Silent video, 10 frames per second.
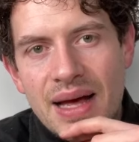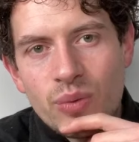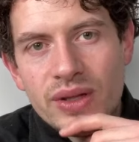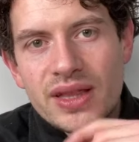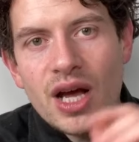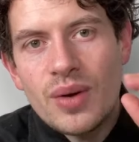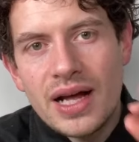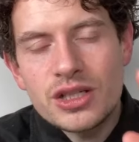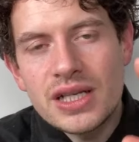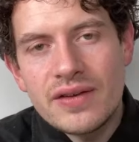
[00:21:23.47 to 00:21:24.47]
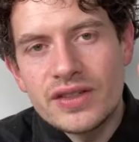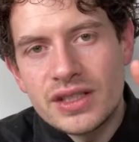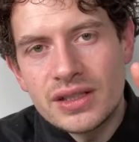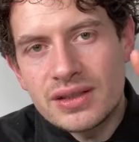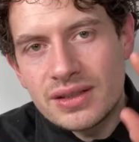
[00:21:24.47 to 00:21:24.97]
with no actual
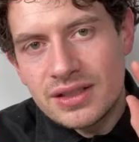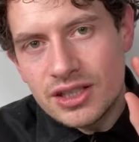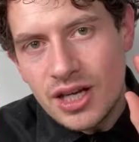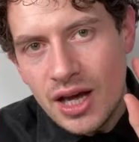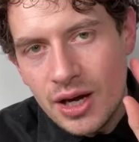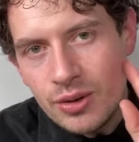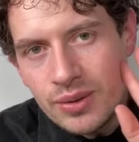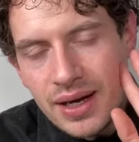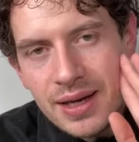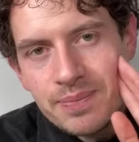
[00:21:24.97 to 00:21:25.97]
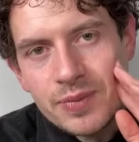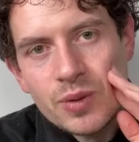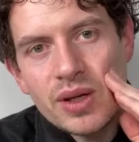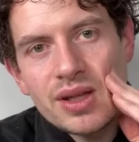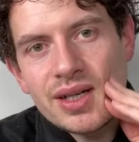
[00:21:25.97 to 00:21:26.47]
evidence. So
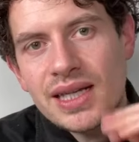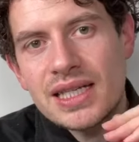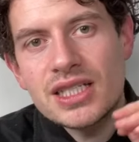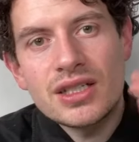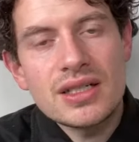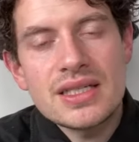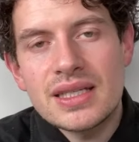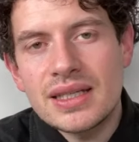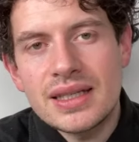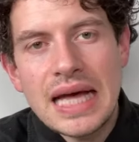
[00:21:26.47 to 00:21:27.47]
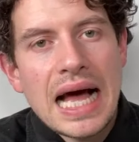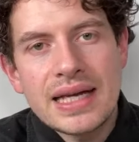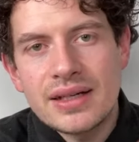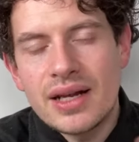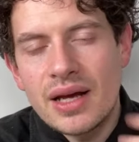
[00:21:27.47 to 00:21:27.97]
whether it's just, I
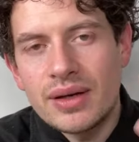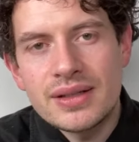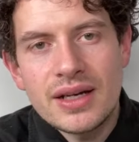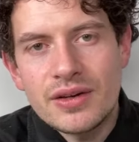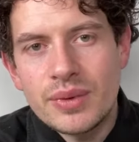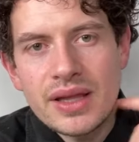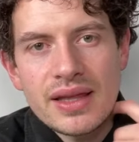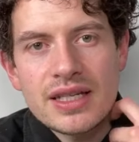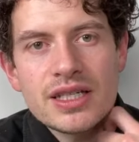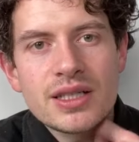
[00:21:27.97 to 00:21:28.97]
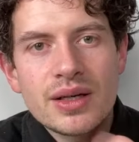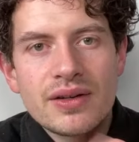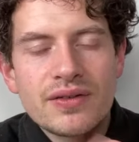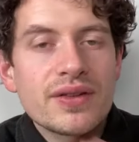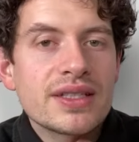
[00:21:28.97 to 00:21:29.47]
don't know whether they're just doing
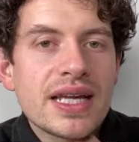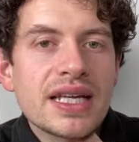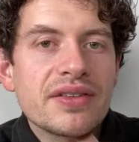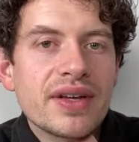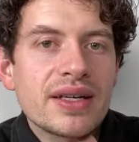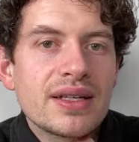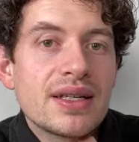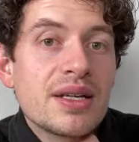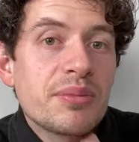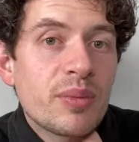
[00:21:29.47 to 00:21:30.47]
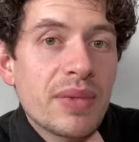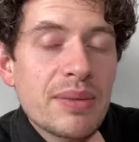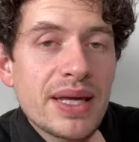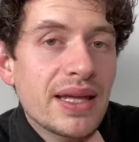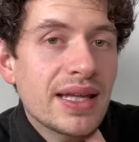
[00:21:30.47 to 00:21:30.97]
it for the sake of it, but
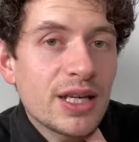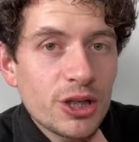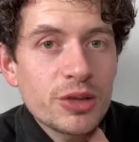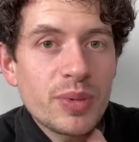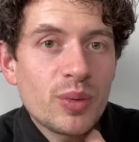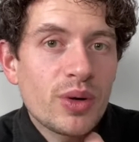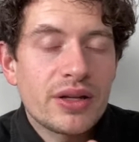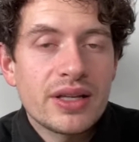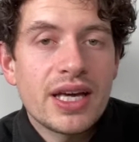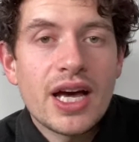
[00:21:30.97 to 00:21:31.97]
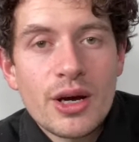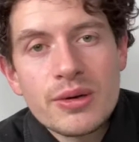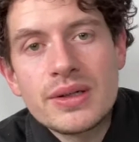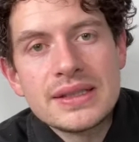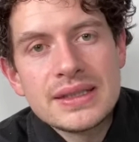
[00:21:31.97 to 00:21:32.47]
maybe it could be worth a
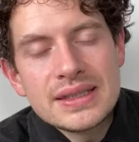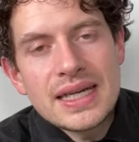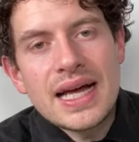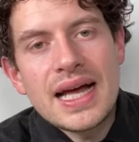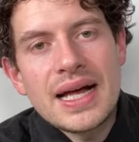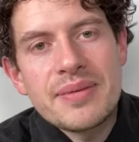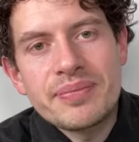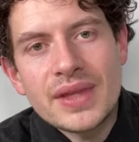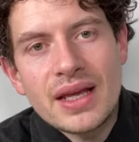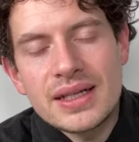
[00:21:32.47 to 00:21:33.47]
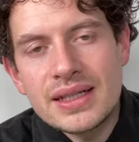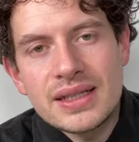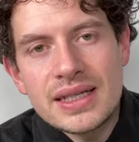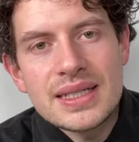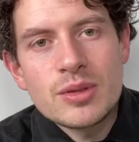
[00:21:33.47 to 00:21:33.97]
go.
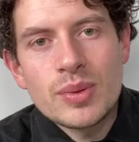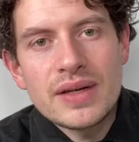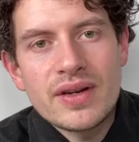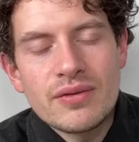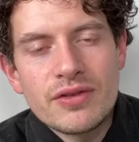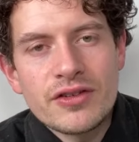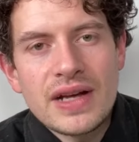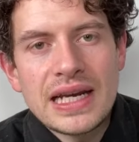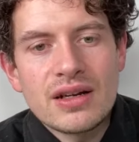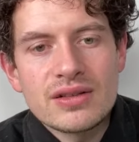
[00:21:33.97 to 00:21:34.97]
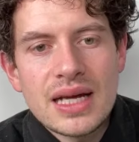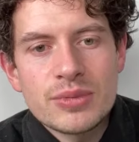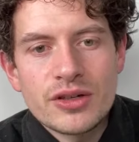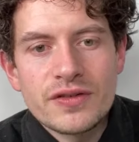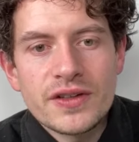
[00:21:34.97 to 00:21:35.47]
They seem to be leaving it on for a fairly long time,
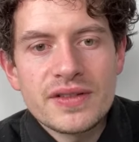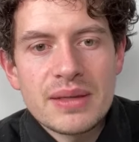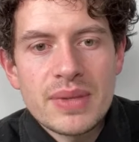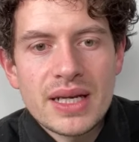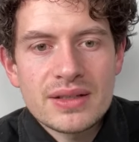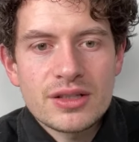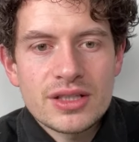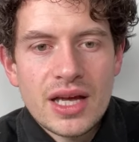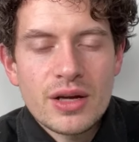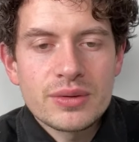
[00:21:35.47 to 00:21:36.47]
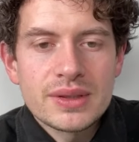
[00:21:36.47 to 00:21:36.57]
sort of 15 minutes or so.